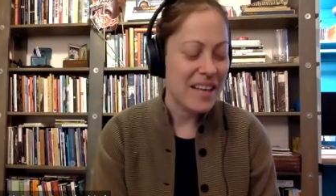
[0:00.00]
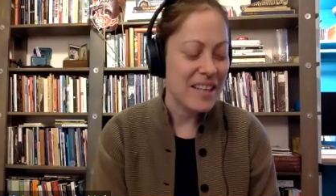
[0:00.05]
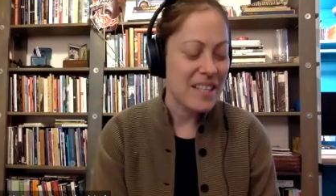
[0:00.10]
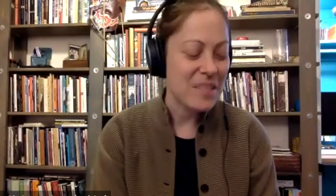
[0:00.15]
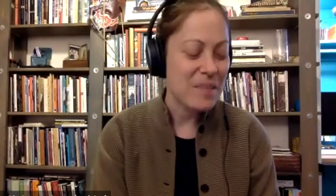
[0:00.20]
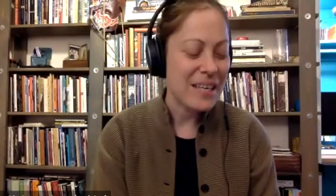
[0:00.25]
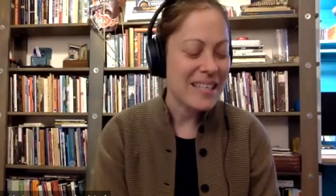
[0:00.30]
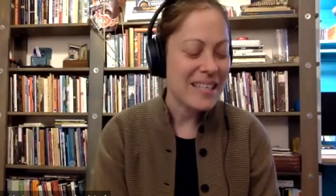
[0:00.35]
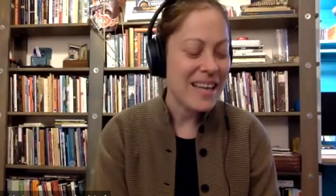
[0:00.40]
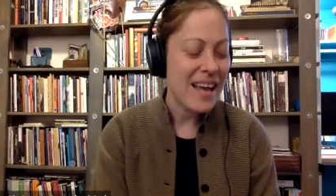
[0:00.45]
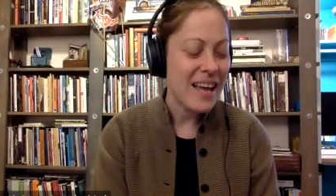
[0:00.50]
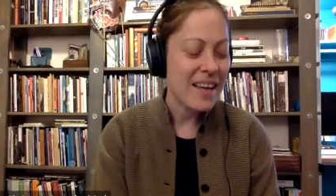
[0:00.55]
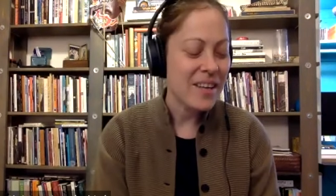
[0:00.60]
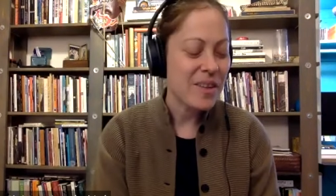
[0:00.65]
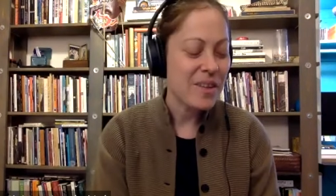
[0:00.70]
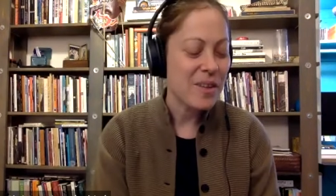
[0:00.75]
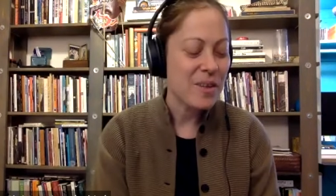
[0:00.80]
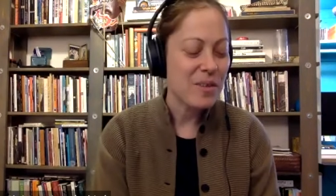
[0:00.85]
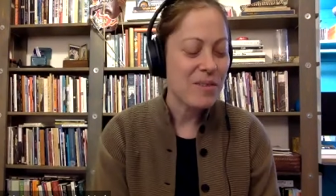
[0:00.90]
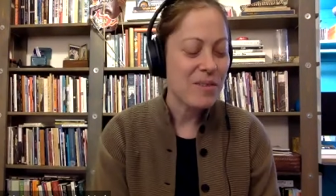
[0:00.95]
a
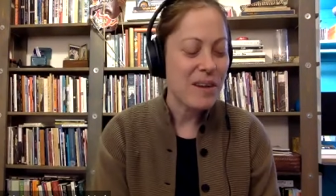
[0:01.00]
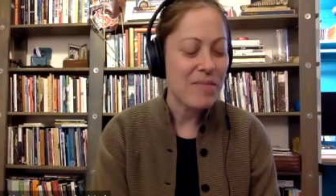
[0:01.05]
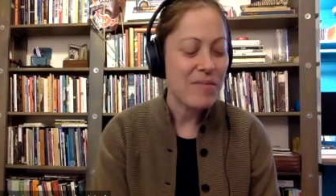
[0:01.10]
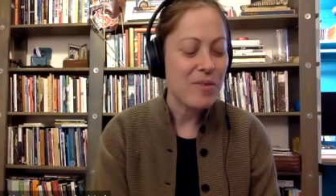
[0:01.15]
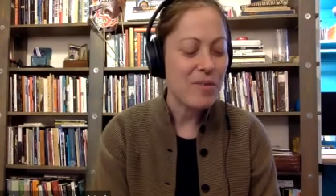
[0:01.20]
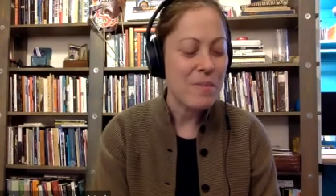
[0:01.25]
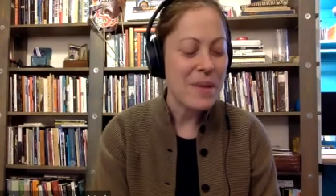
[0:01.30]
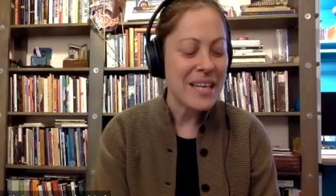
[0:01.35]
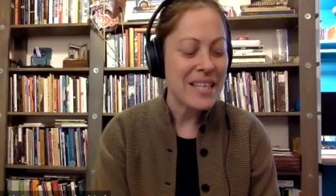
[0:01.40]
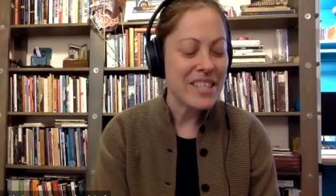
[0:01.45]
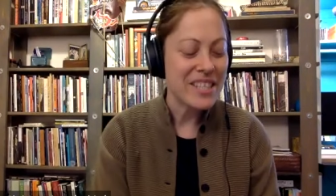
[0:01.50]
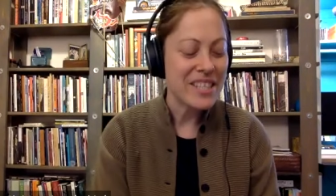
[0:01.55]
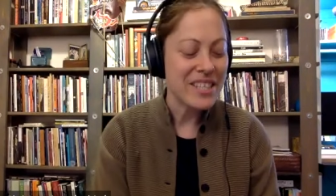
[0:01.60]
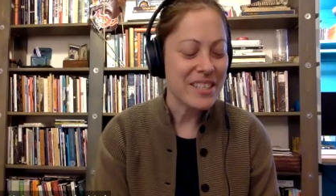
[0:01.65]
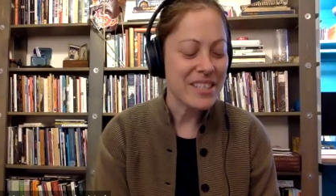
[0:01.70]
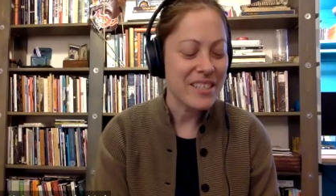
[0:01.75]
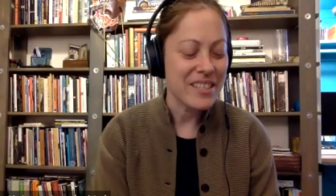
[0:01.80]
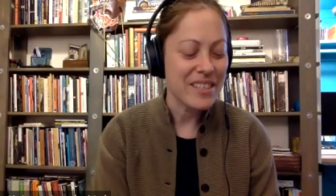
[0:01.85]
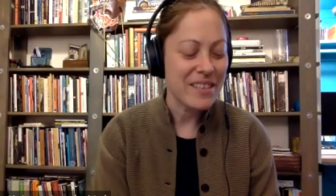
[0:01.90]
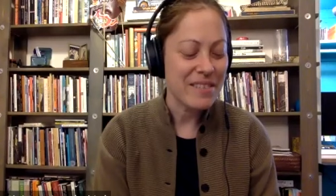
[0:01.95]
spectacular
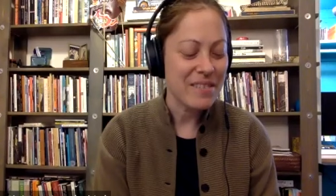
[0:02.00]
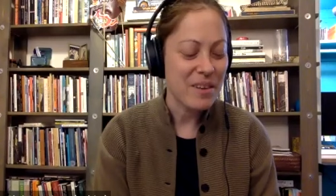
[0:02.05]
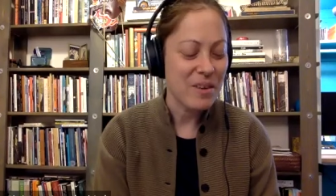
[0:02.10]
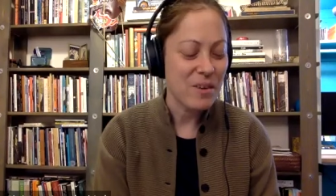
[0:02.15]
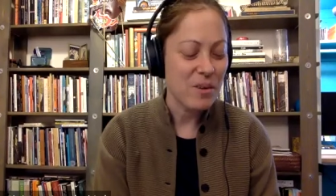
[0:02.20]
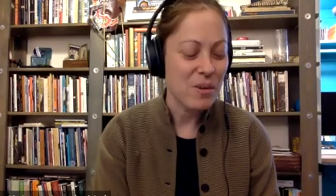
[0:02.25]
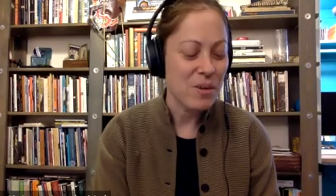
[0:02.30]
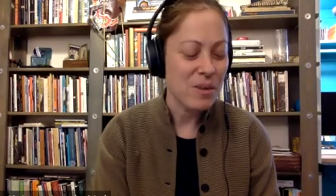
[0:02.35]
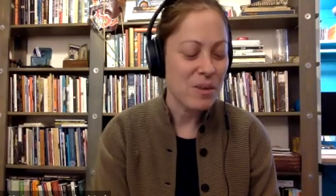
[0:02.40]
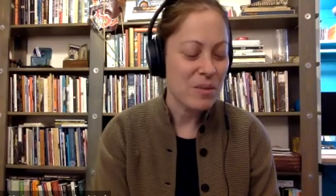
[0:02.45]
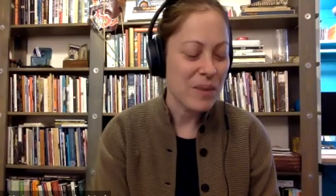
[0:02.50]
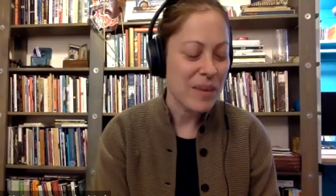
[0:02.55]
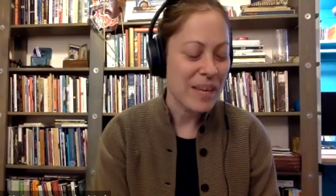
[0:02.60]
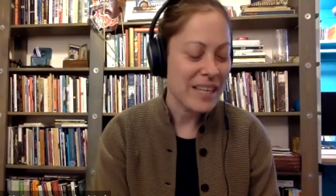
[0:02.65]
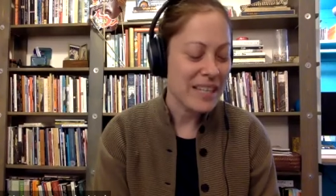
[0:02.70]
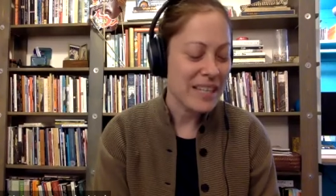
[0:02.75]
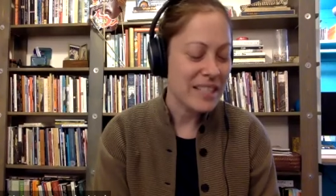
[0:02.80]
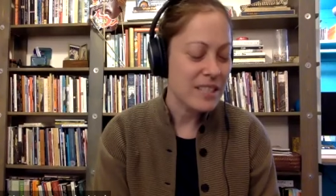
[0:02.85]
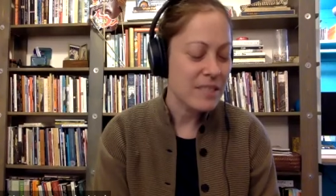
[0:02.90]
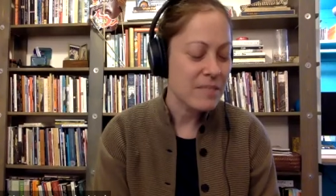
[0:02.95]
reformation of their old
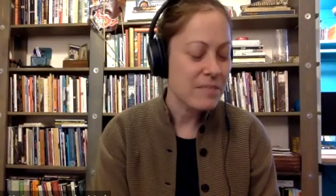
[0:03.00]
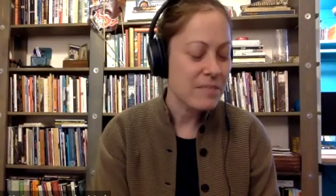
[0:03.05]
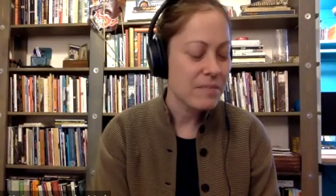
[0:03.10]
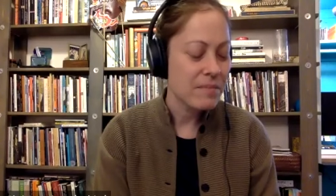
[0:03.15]
ways.